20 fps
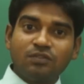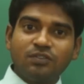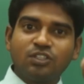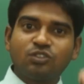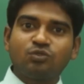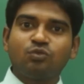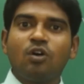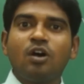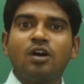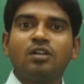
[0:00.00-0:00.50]
of
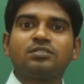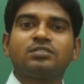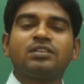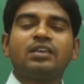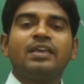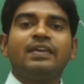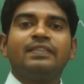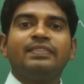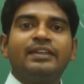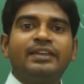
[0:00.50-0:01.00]
these wars,
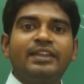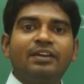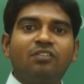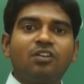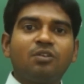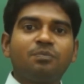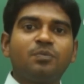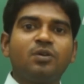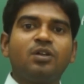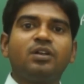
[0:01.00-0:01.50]
the
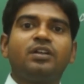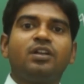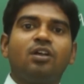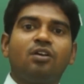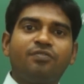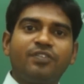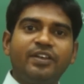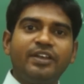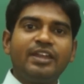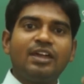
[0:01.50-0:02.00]
development
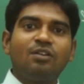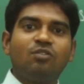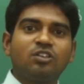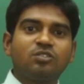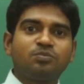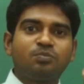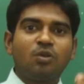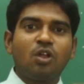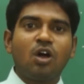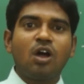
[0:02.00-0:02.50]
of India
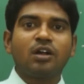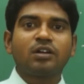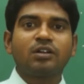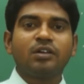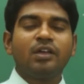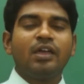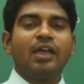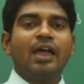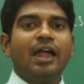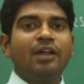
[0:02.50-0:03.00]
was
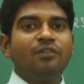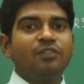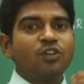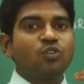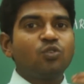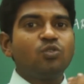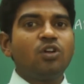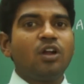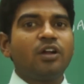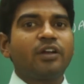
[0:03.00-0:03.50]
blocked and we
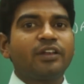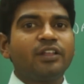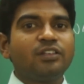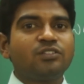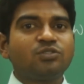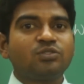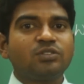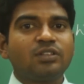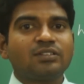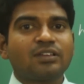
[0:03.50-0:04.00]
could not
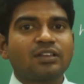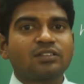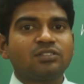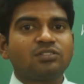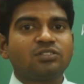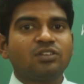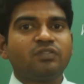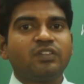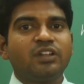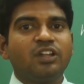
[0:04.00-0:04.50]
reach to the
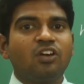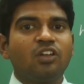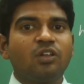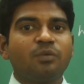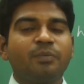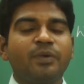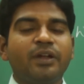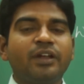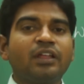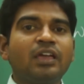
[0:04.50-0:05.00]
success of the
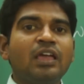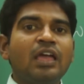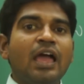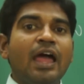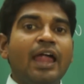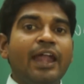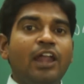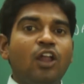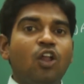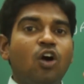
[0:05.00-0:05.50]
development
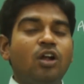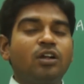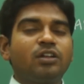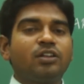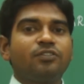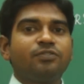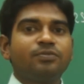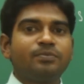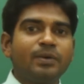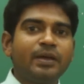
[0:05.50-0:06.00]
and
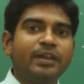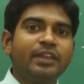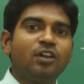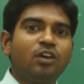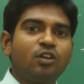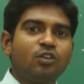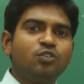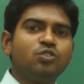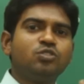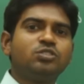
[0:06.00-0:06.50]
lot of money
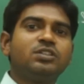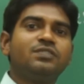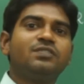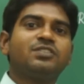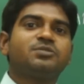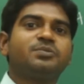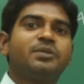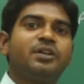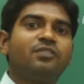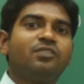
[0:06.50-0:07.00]
or huge
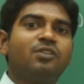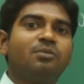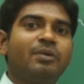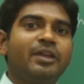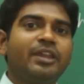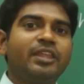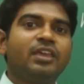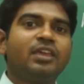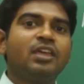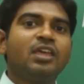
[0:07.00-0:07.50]
investment of the
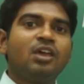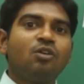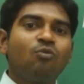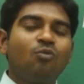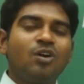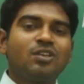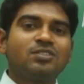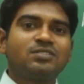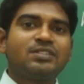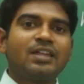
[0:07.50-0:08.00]
money
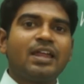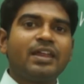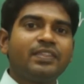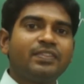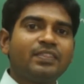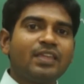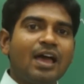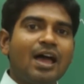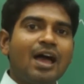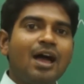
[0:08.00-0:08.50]
was done
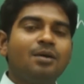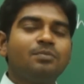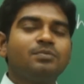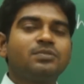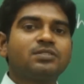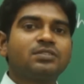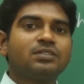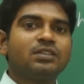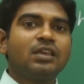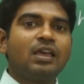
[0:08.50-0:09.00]
in the
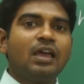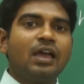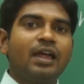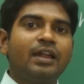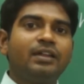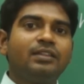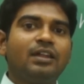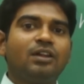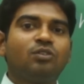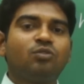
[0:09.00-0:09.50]
arms
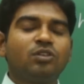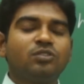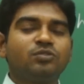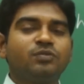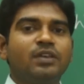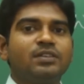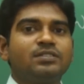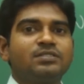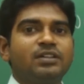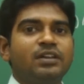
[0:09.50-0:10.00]
and that was
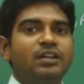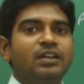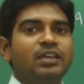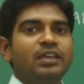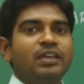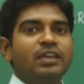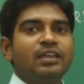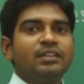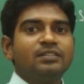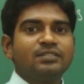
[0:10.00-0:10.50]
wasted
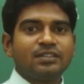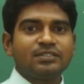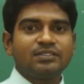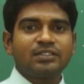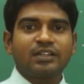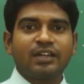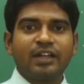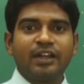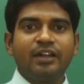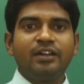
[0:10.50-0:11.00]
in such
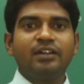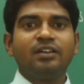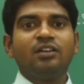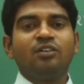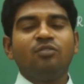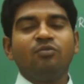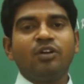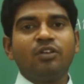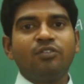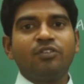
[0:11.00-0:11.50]
a kind
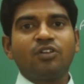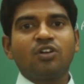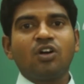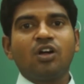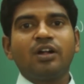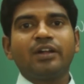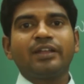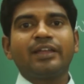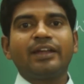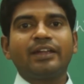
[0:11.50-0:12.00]
where we
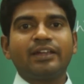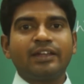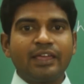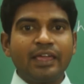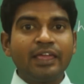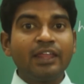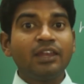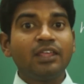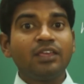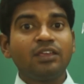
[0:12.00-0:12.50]
can't get
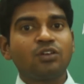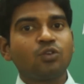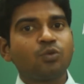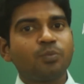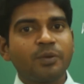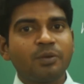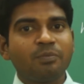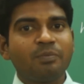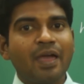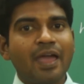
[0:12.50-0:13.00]
any
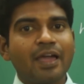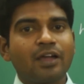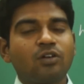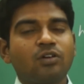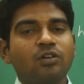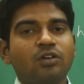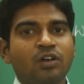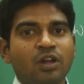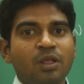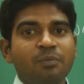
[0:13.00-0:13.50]
rupee
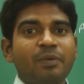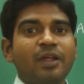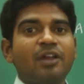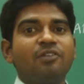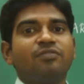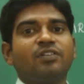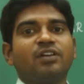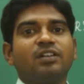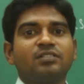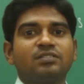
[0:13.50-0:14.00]
back
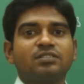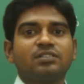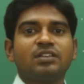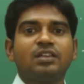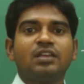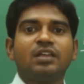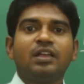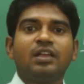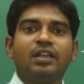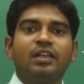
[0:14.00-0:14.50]
repaid for us.
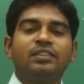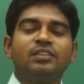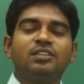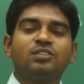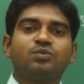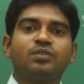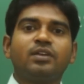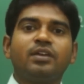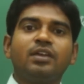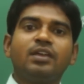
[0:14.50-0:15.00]
In
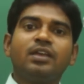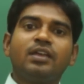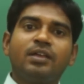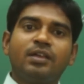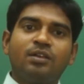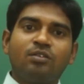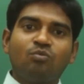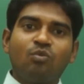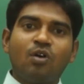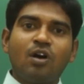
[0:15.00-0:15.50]
this way,
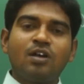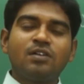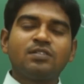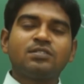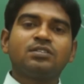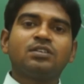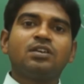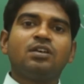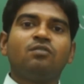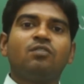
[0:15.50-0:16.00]

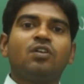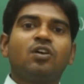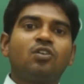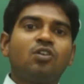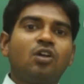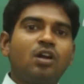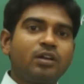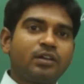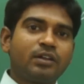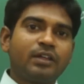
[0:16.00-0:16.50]
wars were
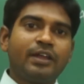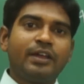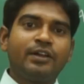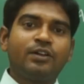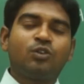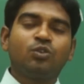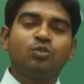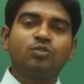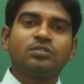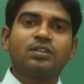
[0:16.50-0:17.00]
not a
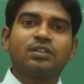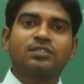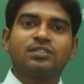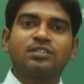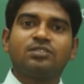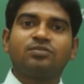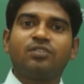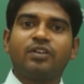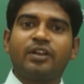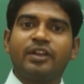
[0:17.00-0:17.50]
true
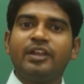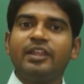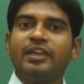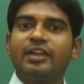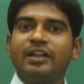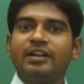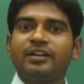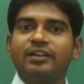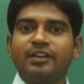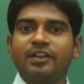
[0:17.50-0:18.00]
success for any
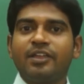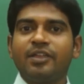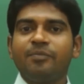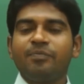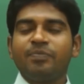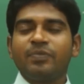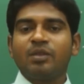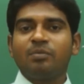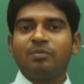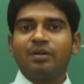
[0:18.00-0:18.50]

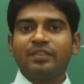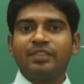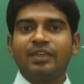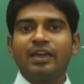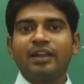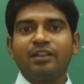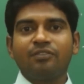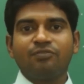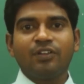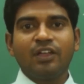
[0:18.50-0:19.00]
country, but they
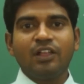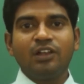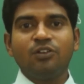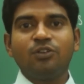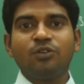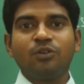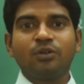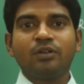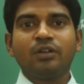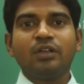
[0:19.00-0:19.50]
are a
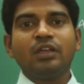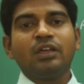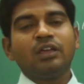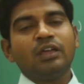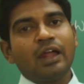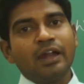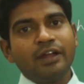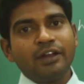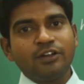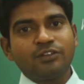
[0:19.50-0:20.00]
failure
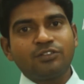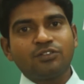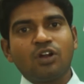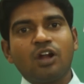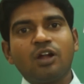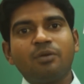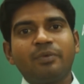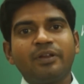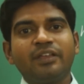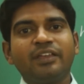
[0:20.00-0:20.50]
and it's
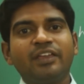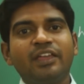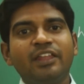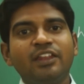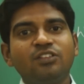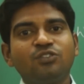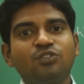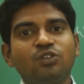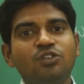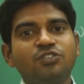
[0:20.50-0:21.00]
not bringing
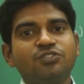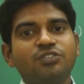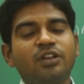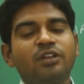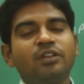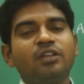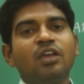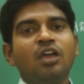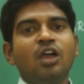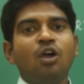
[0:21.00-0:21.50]
any
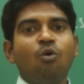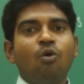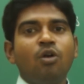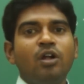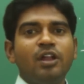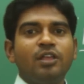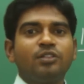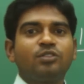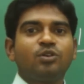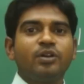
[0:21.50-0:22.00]
solution
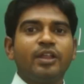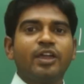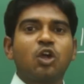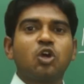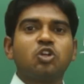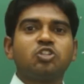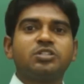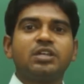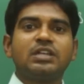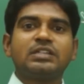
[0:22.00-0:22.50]
only through
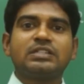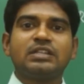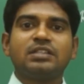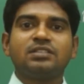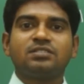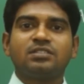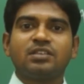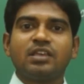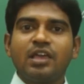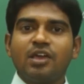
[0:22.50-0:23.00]

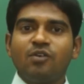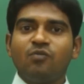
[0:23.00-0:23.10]
negotiations